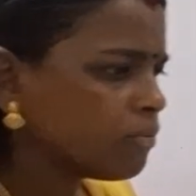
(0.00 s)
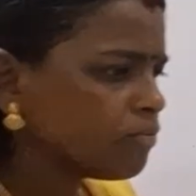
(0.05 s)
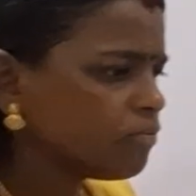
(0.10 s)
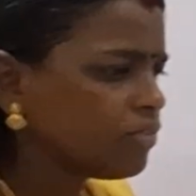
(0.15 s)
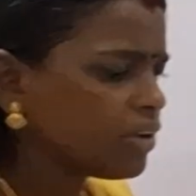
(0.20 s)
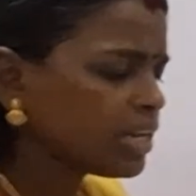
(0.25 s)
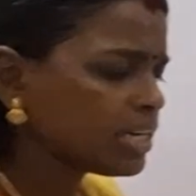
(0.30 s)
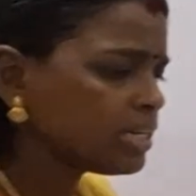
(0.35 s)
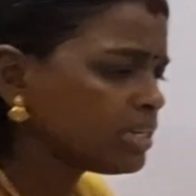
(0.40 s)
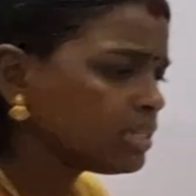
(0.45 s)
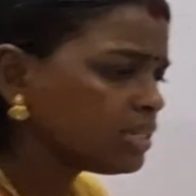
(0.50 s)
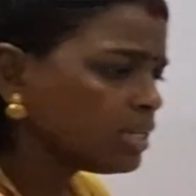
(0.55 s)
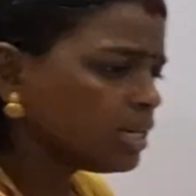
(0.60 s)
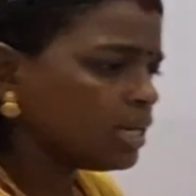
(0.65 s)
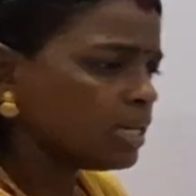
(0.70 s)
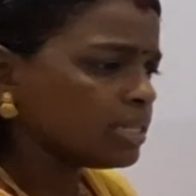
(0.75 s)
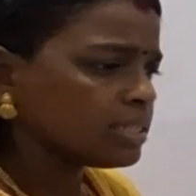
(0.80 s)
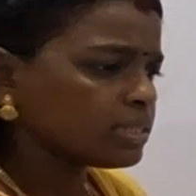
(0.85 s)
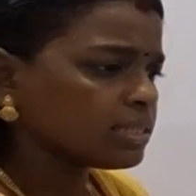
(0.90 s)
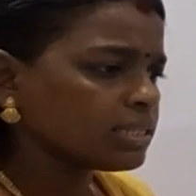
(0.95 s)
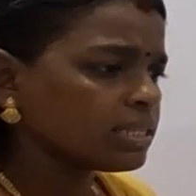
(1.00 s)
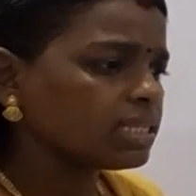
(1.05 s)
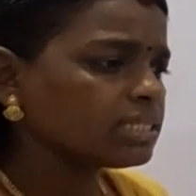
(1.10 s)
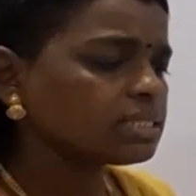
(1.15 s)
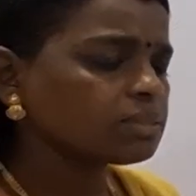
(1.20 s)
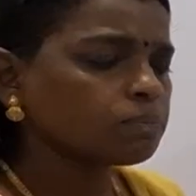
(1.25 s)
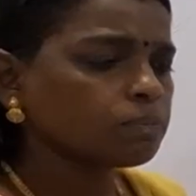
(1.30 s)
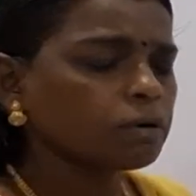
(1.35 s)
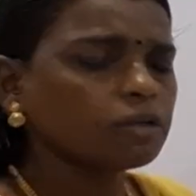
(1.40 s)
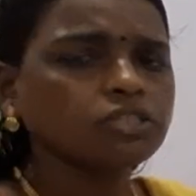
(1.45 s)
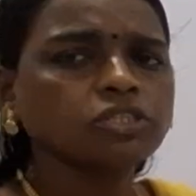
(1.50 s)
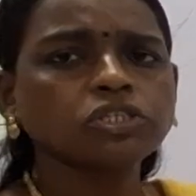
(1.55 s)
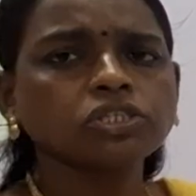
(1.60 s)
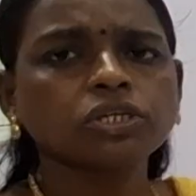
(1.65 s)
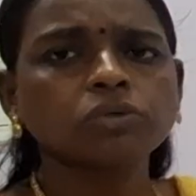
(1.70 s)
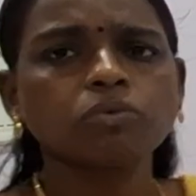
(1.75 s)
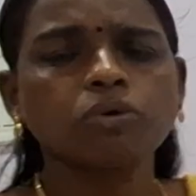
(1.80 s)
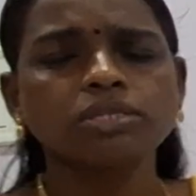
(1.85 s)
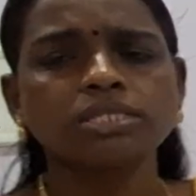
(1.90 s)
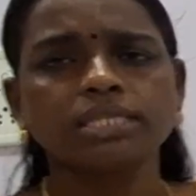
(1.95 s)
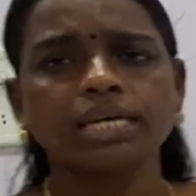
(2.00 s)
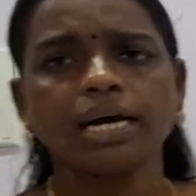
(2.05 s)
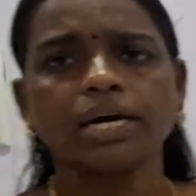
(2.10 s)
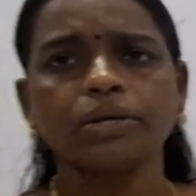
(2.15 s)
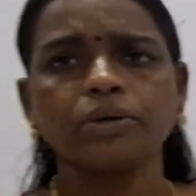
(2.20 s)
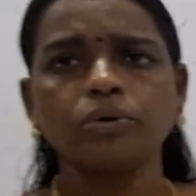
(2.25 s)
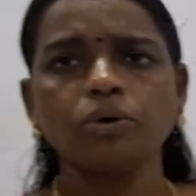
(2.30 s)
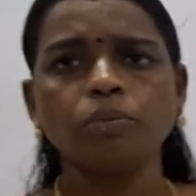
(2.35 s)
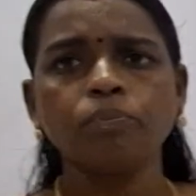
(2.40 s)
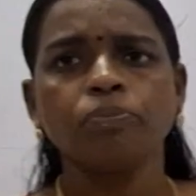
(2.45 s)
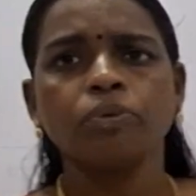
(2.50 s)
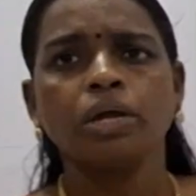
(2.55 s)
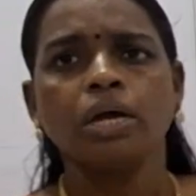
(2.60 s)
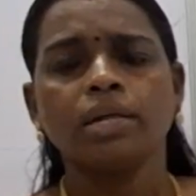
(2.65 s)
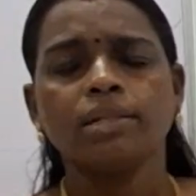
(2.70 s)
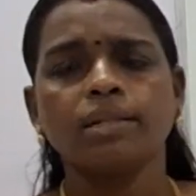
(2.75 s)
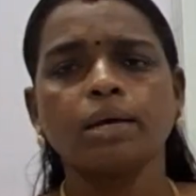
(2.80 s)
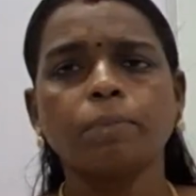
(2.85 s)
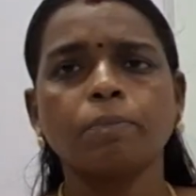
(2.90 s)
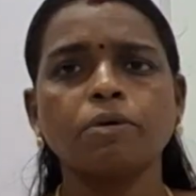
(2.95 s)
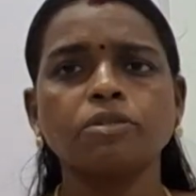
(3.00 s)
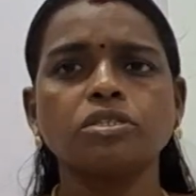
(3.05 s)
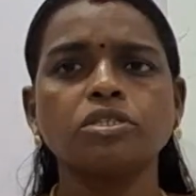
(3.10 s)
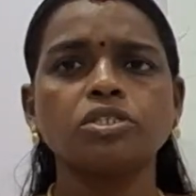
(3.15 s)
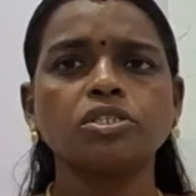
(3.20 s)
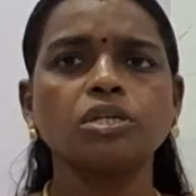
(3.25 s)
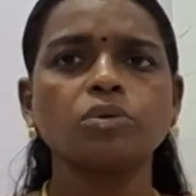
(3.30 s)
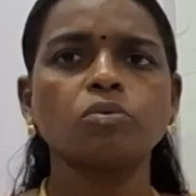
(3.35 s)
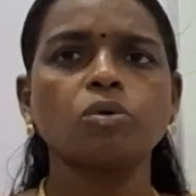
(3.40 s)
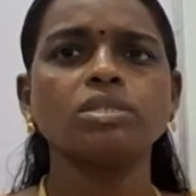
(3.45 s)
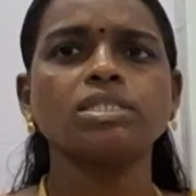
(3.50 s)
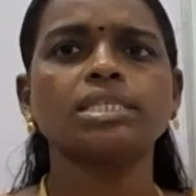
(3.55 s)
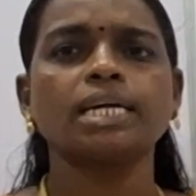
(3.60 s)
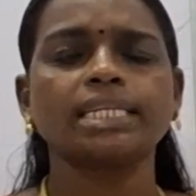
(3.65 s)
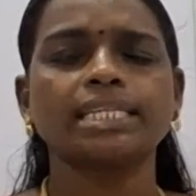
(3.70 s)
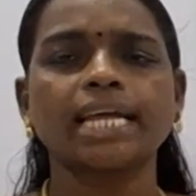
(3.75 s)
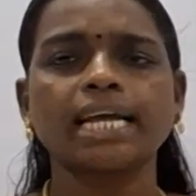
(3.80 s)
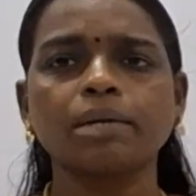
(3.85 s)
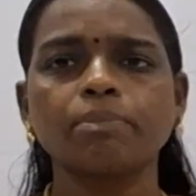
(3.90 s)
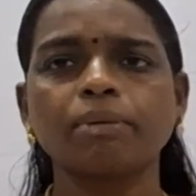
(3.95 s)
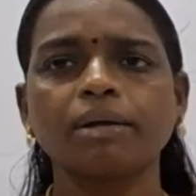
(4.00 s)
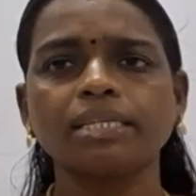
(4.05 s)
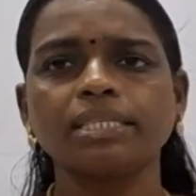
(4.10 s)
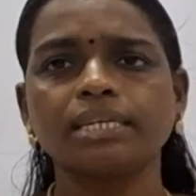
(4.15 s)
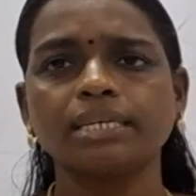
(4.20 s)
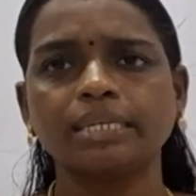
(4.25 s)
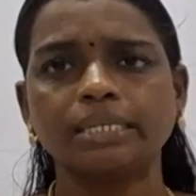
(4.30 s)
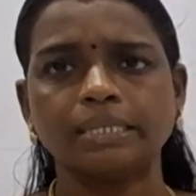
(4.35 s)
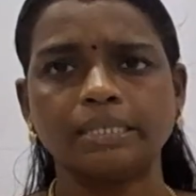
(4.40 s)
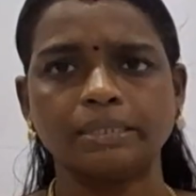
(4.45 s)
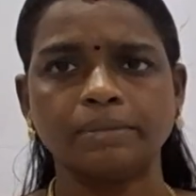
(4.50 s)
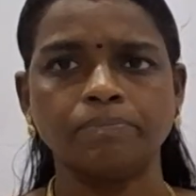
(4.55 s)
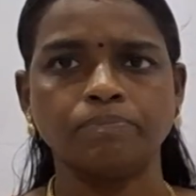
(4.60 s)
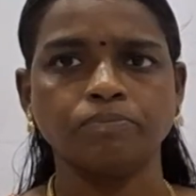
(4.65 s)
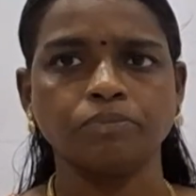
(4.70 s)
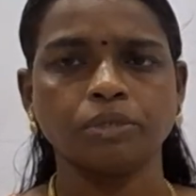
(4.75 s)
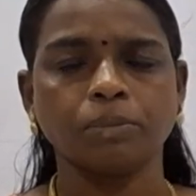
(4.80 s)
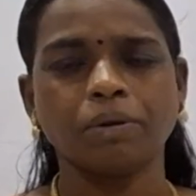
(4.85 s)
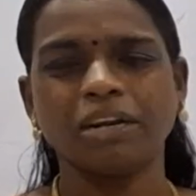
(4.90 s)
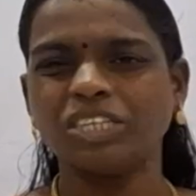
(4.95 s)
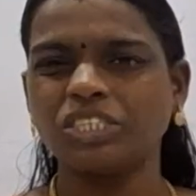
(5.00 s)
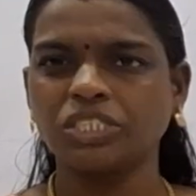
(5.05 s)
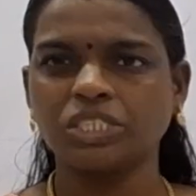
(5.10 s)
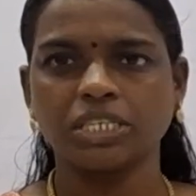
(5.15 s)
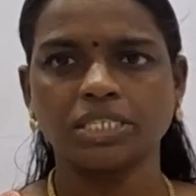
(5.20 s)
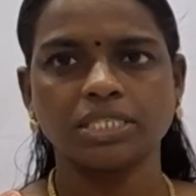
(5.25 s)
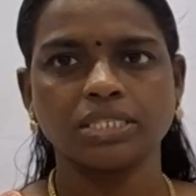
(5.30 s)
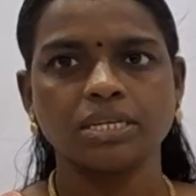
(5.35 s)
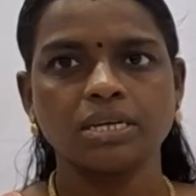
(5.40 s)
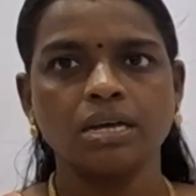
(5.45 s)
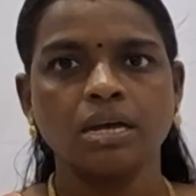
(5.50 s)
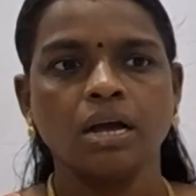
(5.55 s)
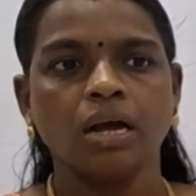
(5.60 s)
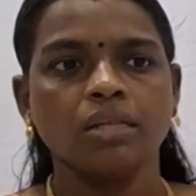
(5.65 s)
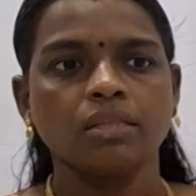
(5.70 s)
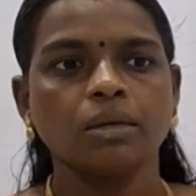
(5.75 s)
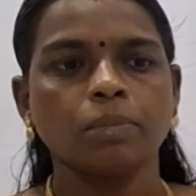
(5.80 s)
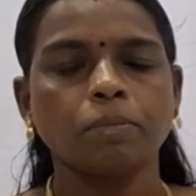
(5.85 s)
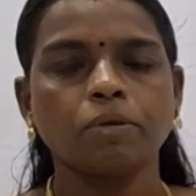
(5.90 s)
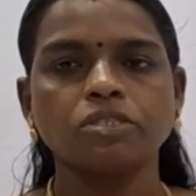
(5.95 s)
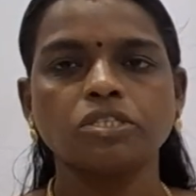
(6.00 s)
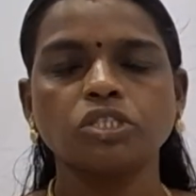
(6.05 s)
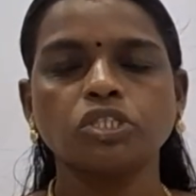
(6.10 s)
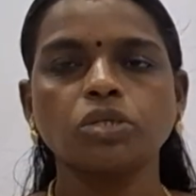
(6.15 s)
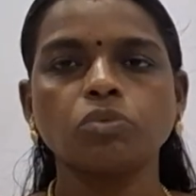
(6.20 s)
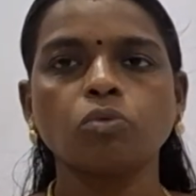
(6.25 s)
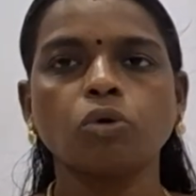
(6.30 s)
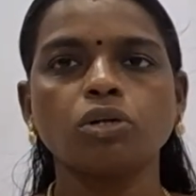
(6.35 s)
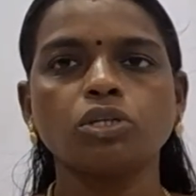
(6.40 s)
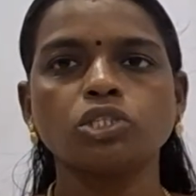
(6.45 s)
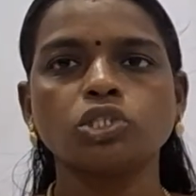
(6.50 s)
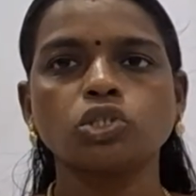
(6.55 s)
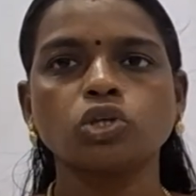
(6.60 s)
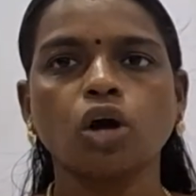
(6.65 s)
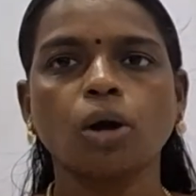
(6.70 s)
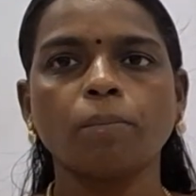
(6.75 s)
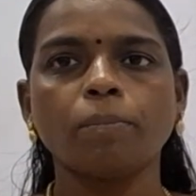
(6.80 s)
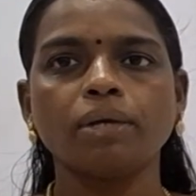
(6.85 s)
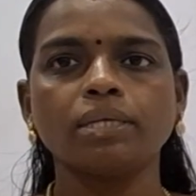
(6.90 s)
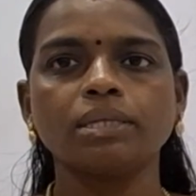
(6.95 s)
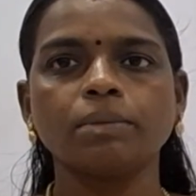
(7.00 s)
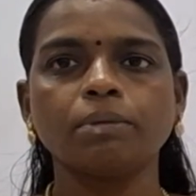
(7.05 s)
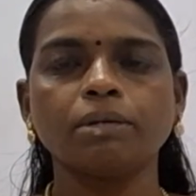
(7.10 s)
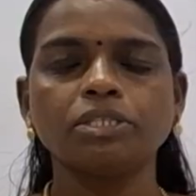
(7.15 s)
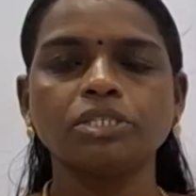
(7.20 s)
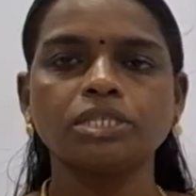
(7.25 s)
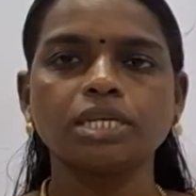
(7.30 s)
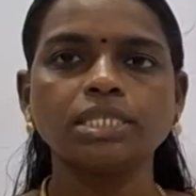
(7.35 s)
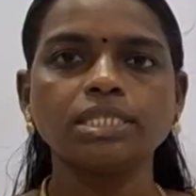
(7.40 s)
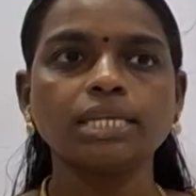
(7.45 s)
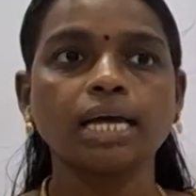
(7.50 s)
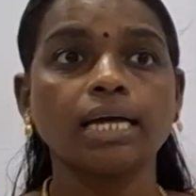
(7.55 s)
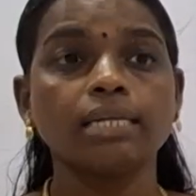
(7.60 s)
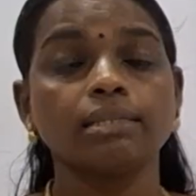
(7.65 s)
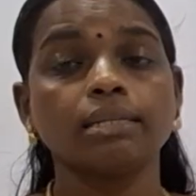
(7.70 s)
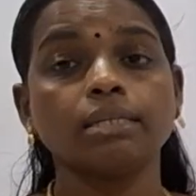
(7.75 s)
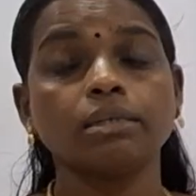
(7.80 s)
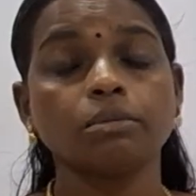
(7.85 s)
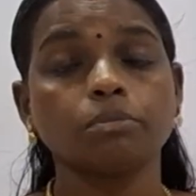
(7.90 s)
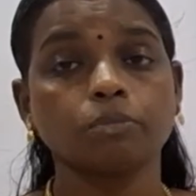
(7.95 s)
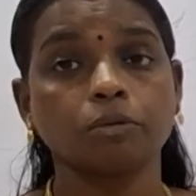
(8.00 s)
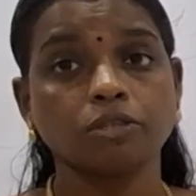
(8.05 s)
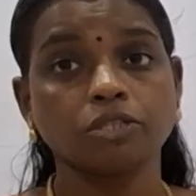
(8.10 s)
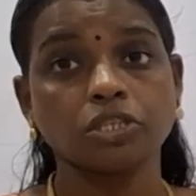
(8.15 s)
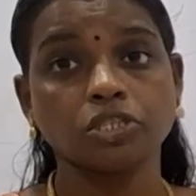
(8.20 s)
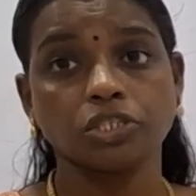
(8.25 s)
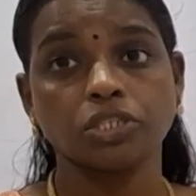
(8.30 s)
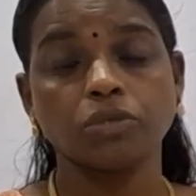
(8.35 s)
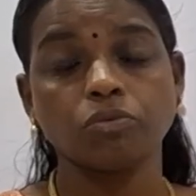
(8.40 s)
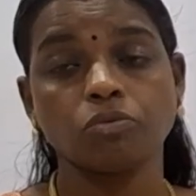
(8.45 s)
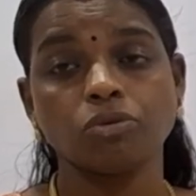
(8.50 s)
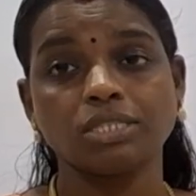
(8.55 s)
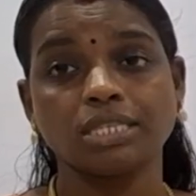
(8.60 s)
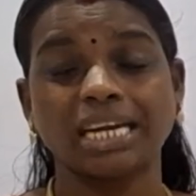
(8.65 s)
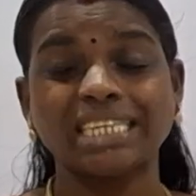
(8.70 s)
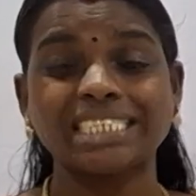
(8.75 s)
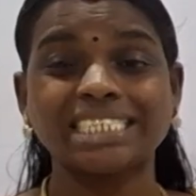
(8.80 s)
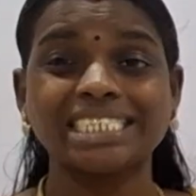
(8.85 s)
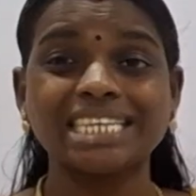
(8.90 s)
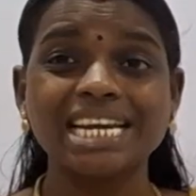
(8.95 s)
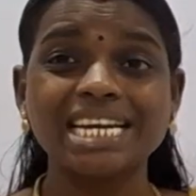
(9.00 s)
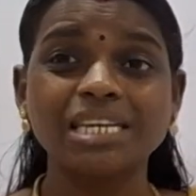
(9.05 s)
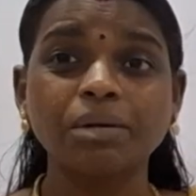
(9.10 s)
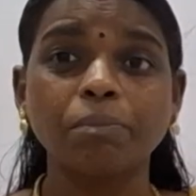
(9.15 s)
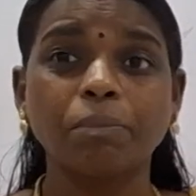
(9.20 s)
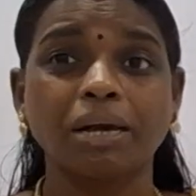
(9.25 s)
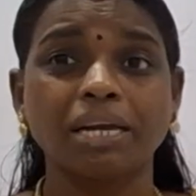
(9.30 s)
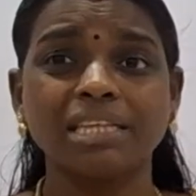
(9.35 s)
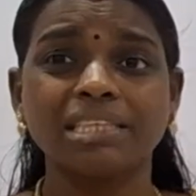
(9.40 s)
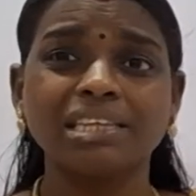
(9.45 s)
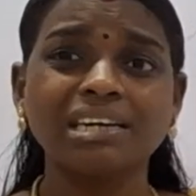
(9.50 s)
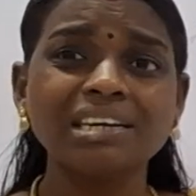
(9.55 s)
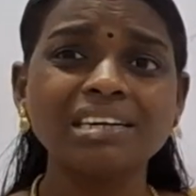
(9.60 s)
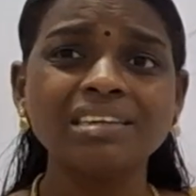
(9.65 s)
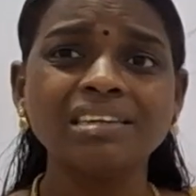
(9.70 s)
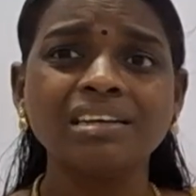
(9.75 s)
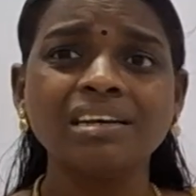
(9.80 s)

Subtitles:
When this procession was there, that procession was attacked by the Britishers. The procession was stopped by the Britishers, and that procession was attacked by the